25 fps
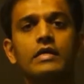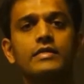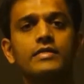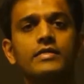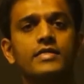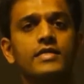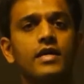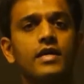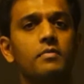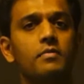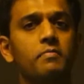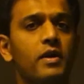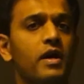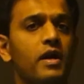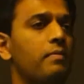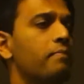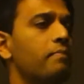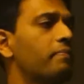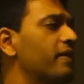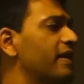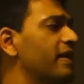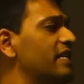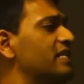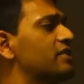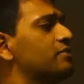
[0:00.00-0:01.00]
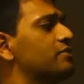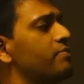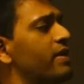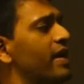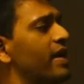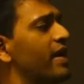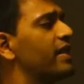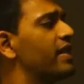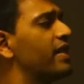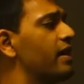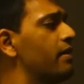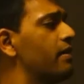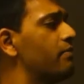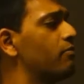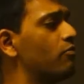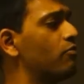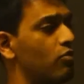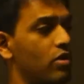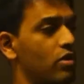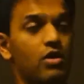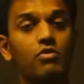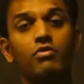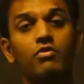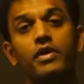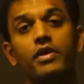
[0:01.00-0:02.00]
Some companies make them
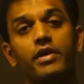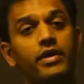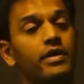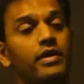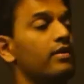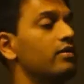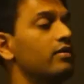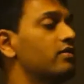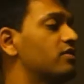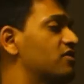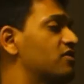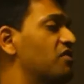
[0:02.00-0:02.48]
rounded,